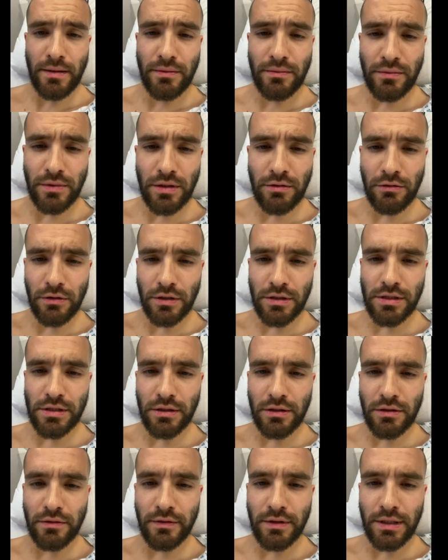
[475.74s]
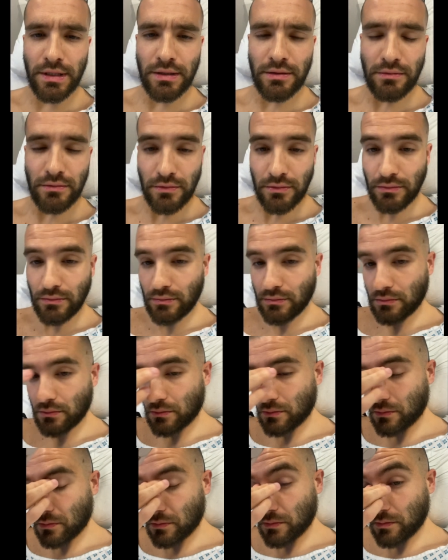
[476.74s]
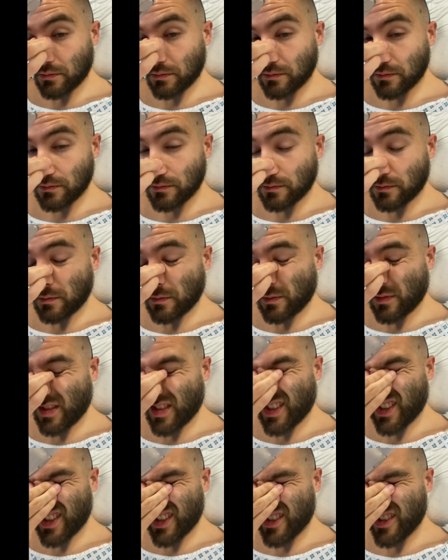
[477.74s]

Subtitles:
the right side of it now. So,